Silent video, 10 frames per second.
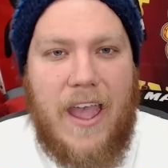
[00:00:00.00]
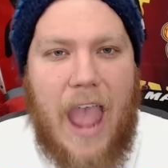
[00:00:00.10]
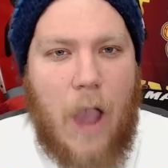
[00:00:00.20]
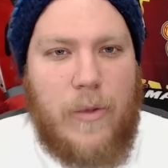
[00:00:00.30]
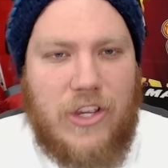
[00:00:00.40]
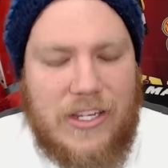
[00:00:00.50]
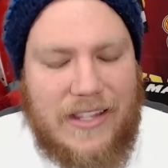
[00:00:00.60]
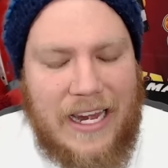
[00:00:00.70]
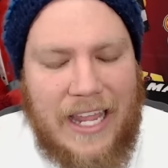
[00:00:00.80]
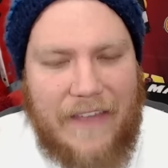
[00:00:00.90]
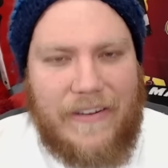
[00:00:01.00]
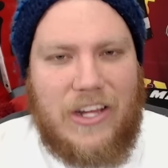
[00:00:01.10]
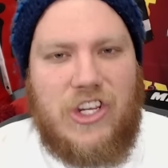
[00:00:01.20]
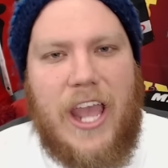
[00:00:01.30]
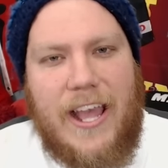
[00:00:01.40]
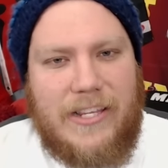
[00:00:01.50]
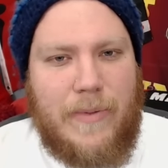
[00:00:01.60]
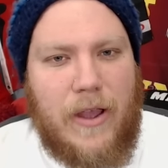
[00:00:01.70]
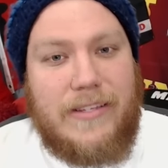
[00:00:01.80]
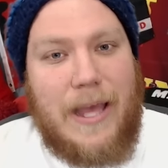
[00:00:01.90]
and we just didn't give it a chance
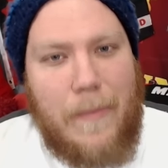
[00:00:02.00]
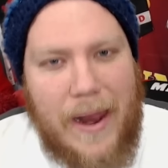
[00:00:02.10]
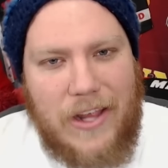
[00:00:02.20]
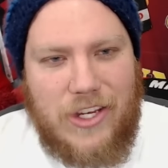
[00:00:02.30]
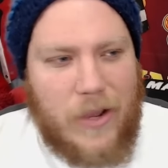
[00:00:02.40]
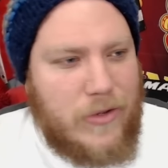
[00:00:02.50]
because our manager